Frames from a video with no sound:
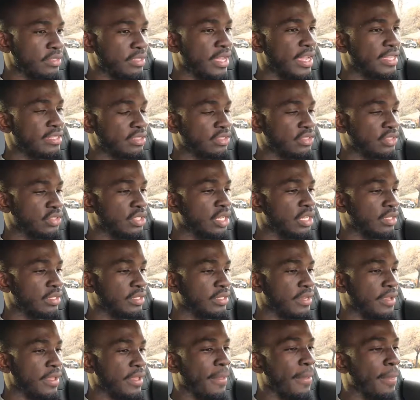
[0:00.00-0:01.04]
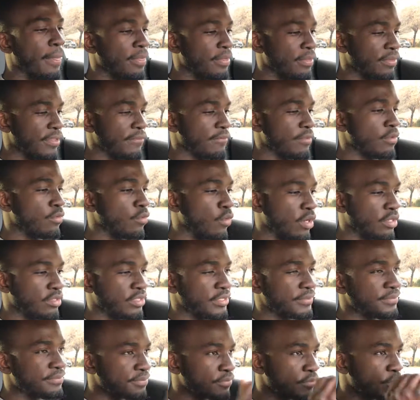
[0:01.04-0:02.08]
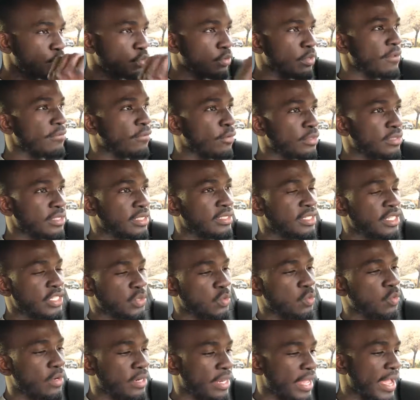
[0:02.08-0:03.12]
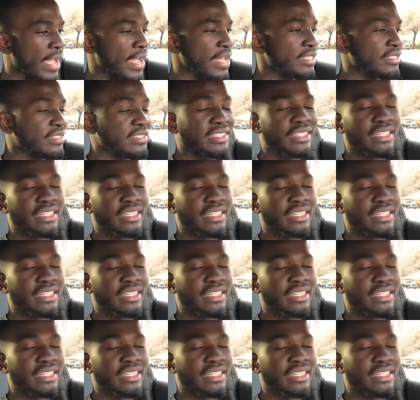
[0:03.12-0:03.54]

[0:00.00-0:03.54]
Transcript: It feels nice and solid. If you're wondering, for 2014, this one